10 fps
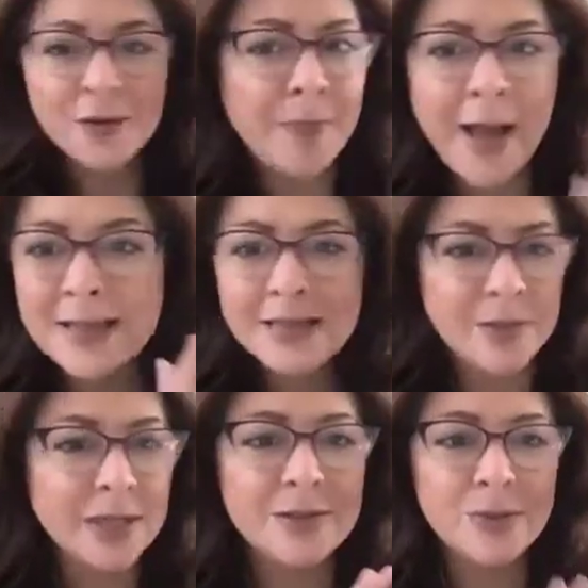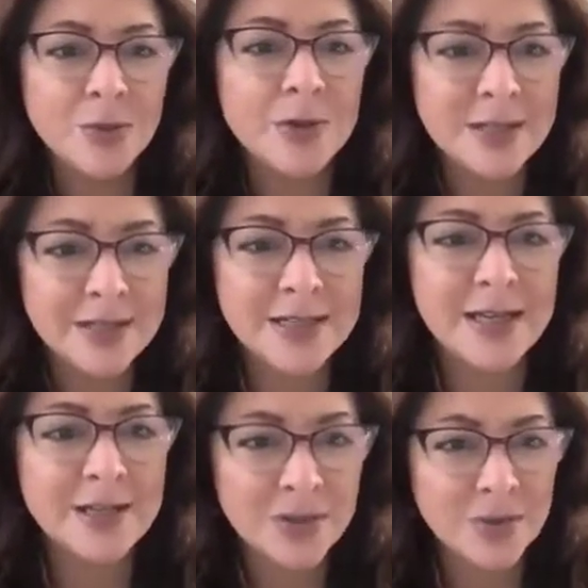past me because we were going to
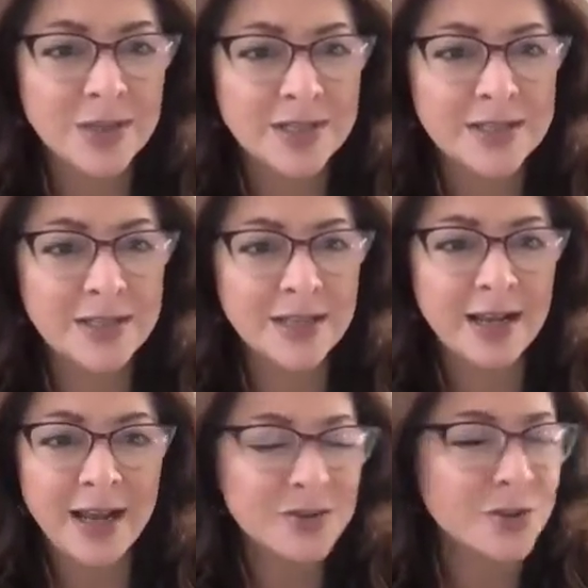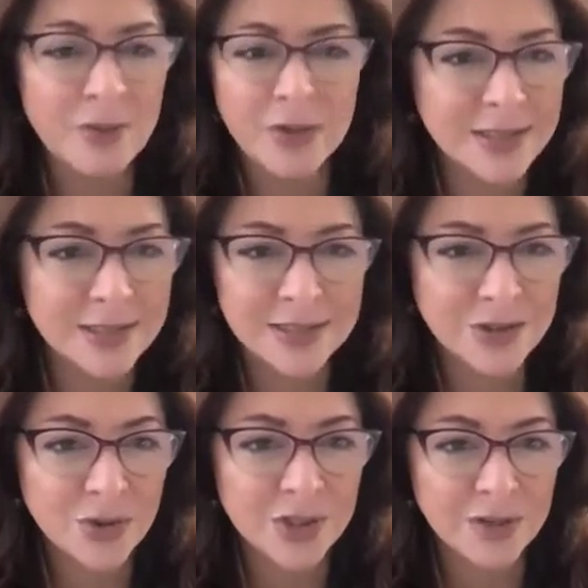stay 2 weeks in a house we rented in
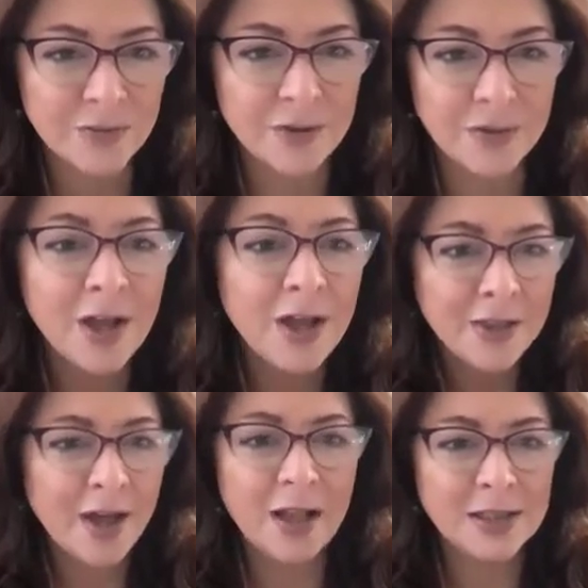Georgia for the holidays.